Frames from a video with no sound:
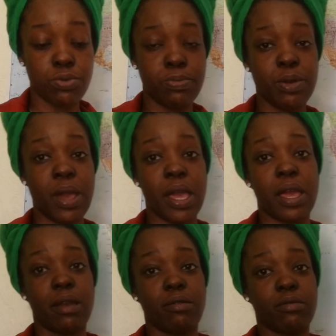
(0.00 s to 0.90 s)

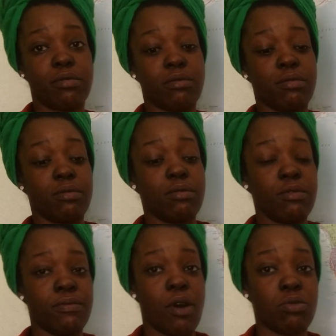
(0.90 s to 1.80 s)
Beware,
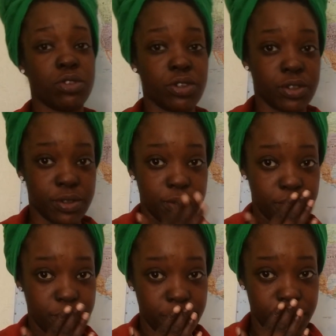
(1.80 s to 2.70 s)
vultures.
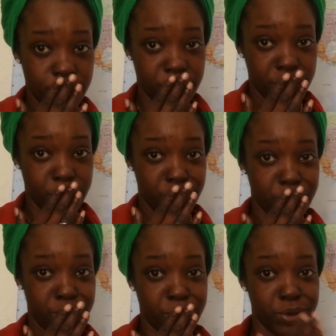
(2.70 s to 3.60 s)
Do, do, do, do, do,
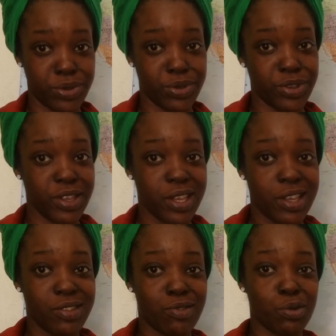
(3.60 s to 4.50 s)
do, do.
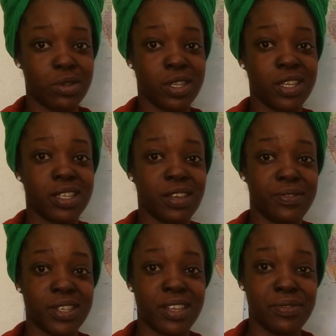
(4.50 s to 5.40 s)

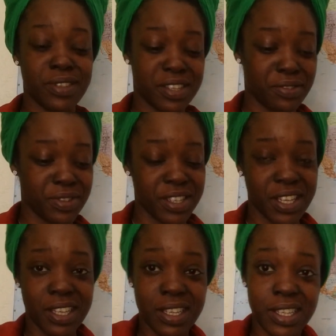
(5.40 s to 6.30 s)
RealC777
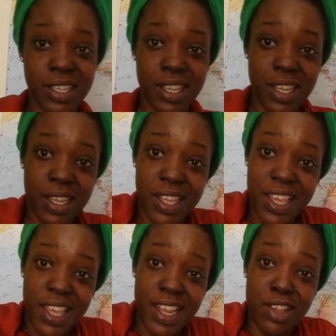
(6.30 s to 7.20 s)
saying this is a
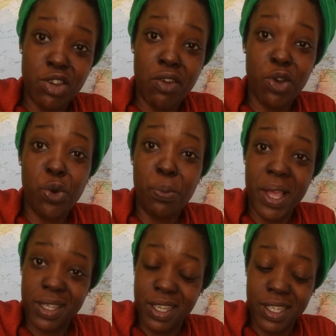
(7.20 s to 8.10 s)
healing oracle
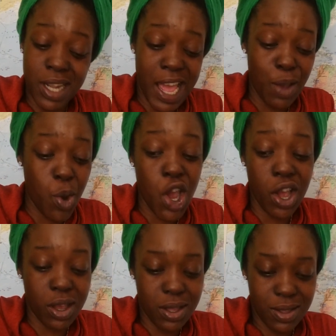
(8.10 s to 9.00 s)
message, light
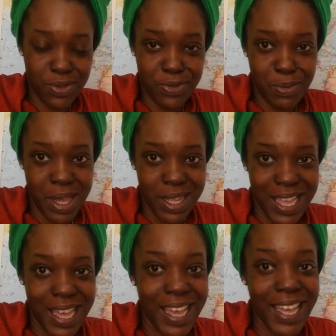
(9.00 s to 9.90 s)
work for man.
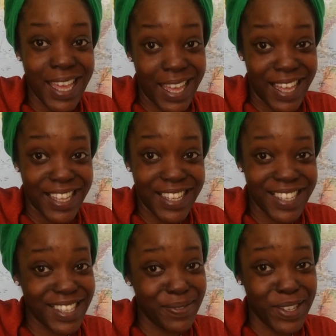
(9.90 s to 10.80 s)
Ah, eh,
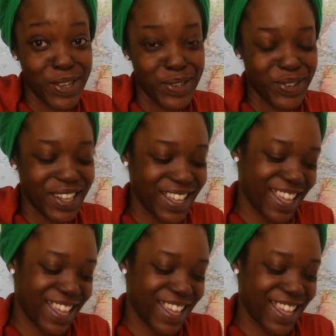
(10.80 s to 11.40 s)
Simido.